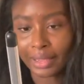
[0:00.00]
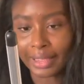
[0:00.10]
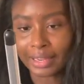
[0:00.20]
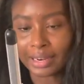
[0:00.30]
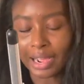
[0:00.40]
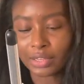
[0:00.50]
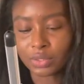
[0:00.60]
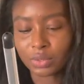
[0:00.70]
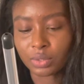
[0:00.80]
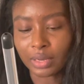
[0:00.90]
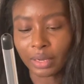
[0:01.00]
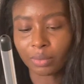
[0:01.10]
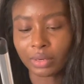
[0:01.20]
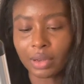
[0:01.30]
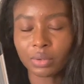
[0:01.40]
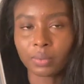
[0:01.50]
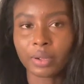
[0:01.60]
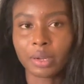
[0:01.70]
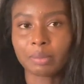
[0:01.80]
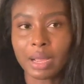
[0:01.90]
And I just like when I would
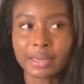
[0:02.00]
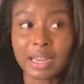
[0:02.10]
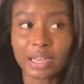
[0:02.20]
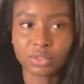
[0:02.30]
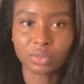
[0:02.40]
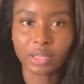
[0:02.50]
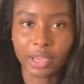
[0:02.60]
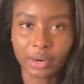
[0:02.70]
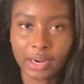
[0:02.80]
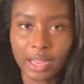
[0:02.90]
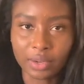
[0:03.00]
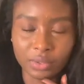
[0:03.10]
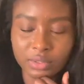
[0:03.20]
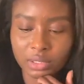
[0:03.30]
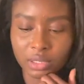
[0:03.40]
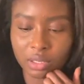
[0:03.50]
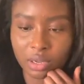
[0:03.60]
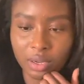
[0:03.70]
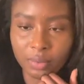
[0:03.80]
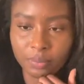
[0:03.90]
wear my natural hair out,
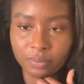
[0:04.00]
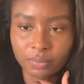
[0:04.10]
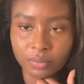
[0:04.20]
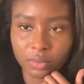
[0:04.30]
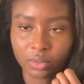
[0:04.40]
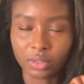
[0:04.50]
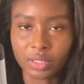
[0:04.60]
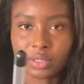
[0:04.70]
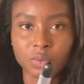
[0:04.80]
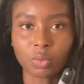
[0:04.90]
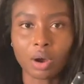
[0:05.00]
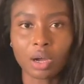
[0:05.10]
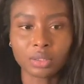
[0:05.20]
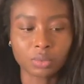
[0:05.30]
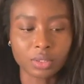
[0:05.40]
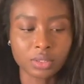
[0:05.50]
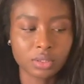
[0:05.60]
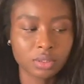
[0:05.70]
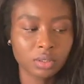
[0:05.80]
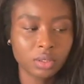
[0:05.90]
um, this wand
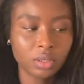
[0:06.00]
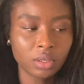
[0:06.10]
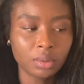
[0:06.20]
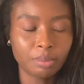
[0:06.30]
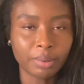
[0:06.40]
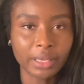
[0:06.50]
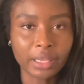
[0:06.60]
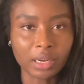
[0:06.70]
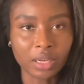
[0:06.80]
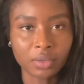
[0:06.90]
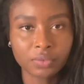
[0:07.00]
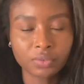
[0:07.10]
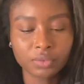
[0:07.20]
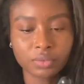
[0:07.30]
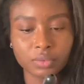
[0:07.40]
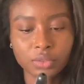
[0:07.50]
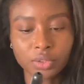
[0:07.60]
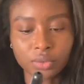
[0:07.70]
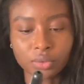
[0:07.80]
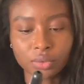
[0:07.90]
was big enough
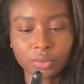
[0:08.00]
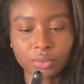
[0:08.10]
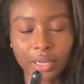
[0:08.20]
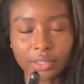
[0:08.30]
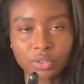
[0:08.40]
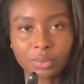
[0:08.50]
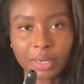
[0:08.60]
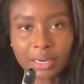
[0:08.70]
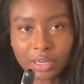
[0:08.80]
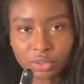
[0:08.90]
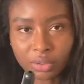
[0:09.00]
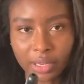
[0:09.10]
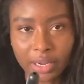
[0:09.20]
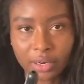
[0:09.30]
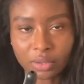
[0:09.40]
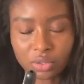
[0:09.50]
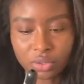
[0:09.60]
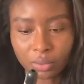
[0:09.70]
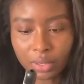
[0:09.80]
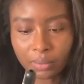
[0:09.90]
to like do my natural hair and
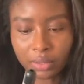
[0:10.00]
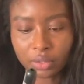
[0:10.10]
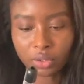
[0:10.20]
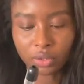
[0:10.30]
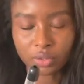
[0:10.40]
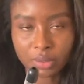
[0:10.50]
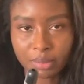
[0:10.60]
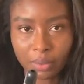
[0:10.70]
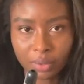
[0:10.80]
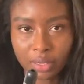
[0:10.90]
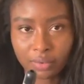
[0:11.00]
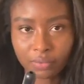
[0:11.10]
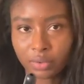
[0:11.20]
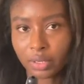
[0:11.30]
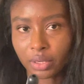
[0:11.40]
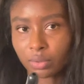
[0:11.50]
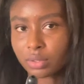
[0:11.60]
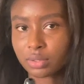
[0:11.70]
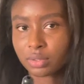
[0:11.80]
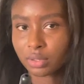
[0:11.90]
also when I wanted curls in my weave it
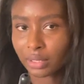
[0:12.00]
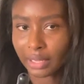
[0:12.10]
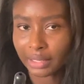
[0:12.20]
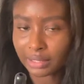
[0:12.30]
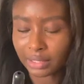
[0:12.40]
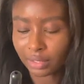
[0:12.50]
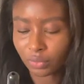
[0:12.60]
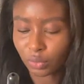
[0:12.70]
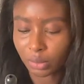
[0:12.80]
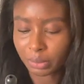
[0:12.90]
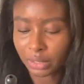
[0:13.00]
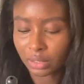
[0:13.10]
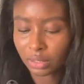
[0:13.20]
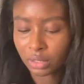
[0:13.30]
was like it did it for me.